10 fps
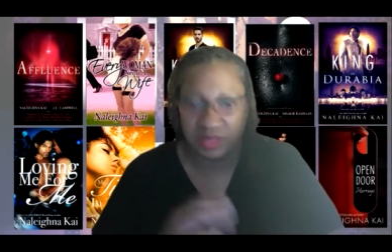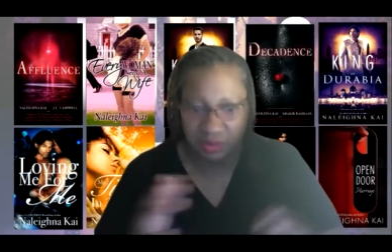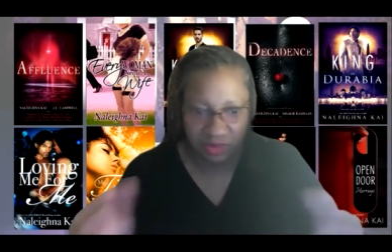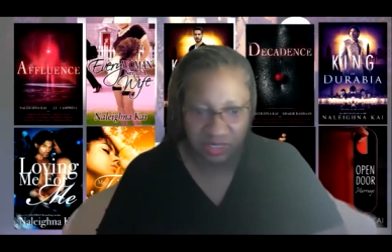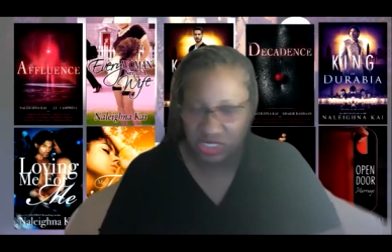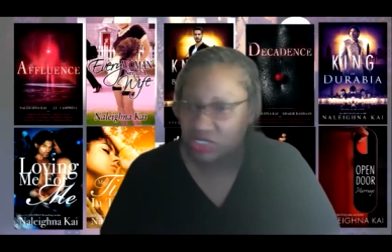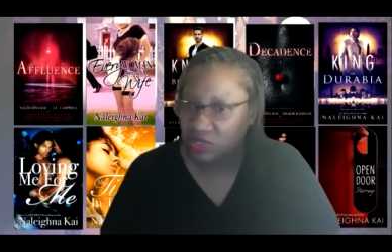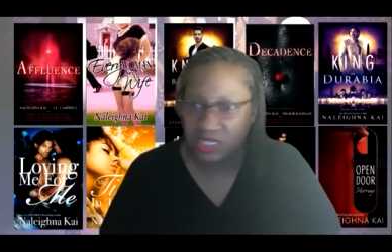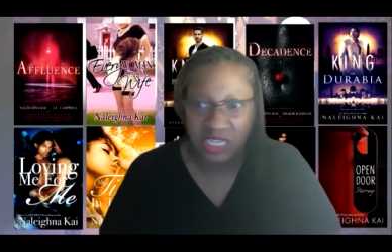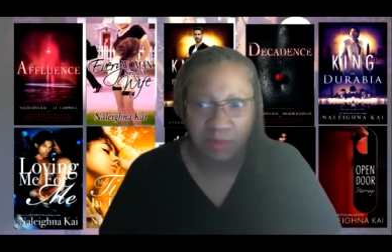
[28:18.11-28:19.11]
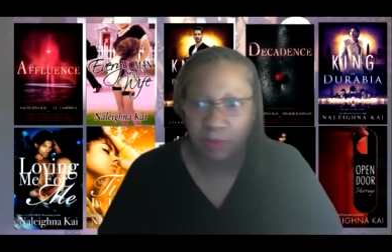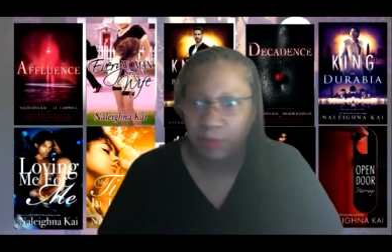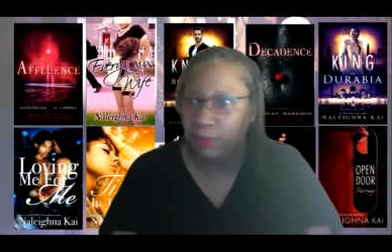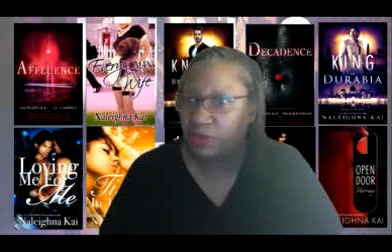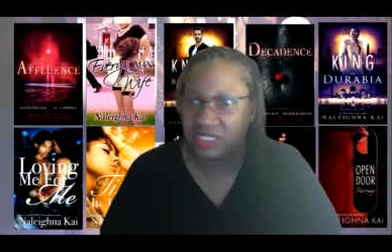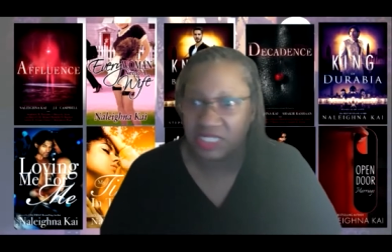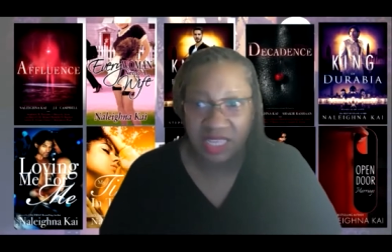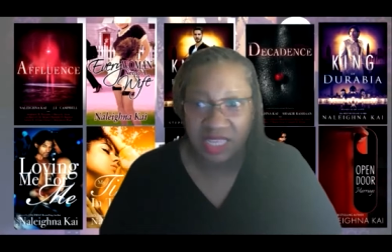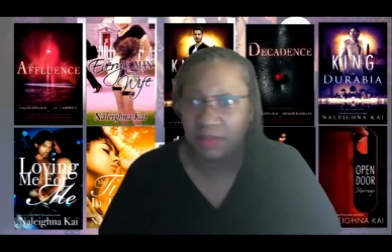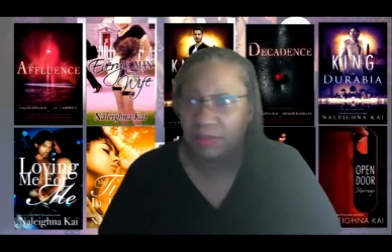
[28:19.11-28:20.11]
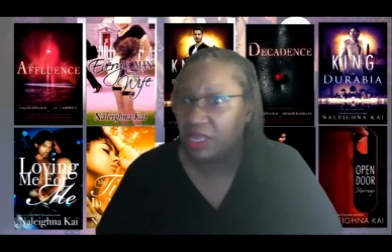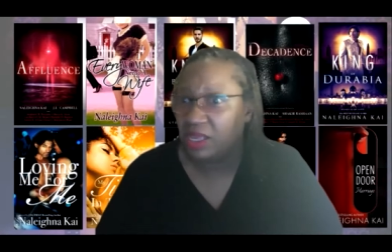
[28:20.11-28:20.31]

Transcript: They were just on the table. People can take them,